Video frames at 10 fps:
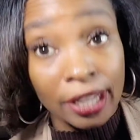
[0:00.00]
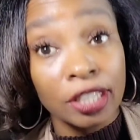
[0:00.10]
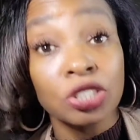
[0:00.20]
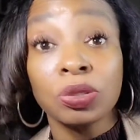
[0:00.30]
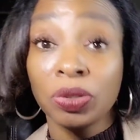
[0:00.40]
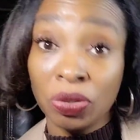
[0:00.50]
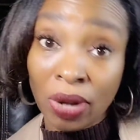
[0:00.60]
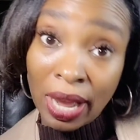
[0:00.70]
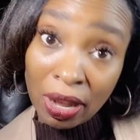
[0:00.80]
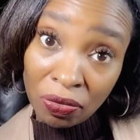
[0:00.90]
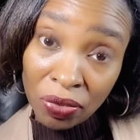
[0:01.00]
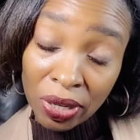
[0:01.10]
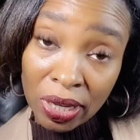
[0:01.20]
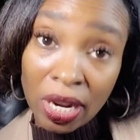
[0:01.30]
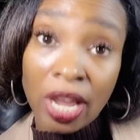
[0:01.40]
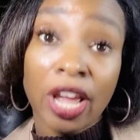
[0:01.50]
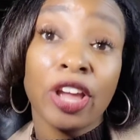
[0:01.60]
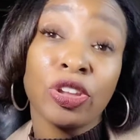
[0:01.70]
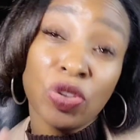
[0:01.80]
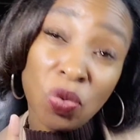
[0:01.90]
get you a new outfit,
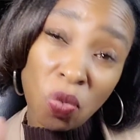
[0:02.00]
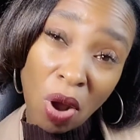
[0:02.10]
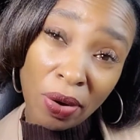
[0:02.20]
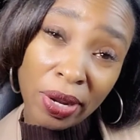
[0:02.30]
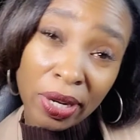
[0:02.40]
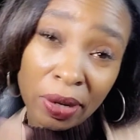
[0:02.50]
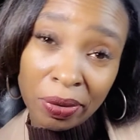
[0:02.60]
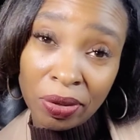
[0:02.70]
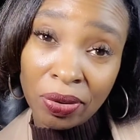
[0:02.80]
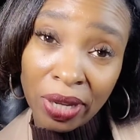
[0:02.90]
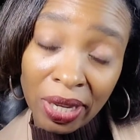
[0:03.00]
and you walk in there with your